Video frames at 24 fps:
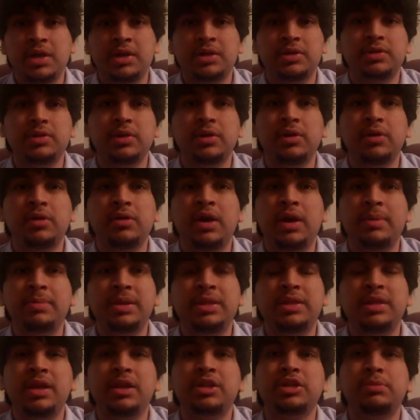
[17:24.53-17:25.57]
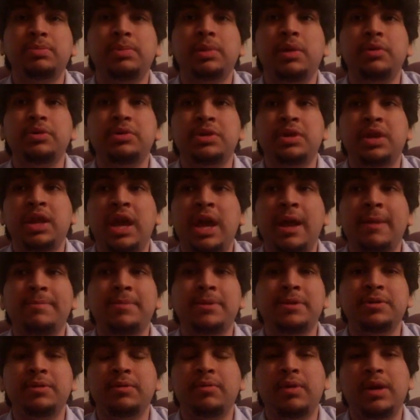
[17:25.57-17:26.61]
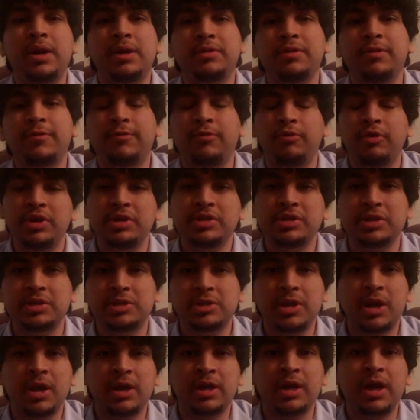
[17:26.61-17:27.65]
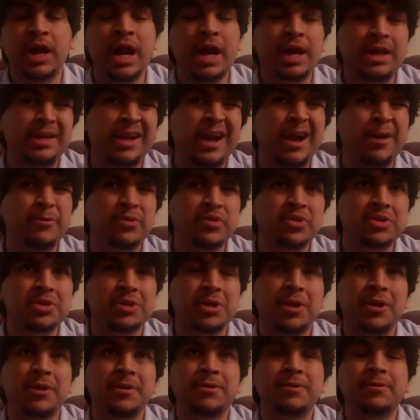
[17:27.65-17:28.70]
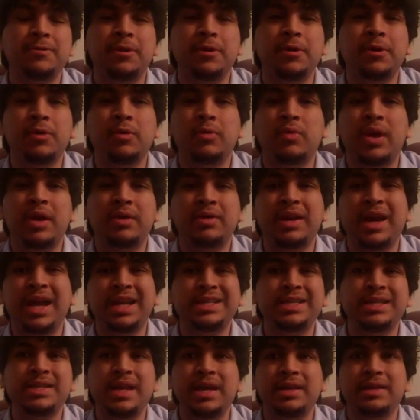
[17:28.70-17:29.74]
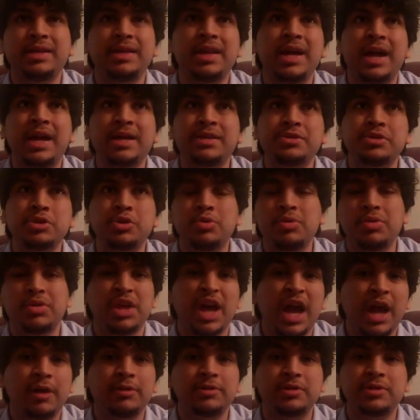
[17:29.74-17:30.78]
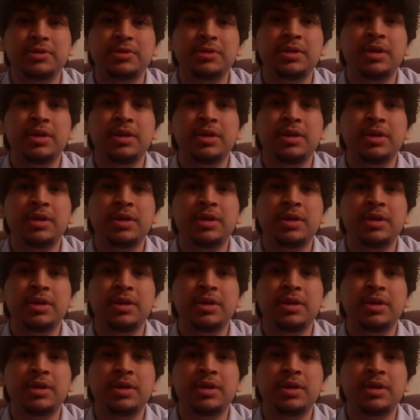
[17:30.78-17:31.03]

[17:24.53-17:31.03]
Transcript: So, I mean, the explosion happened around the Frieza saga, I would say, around 1999, 2000.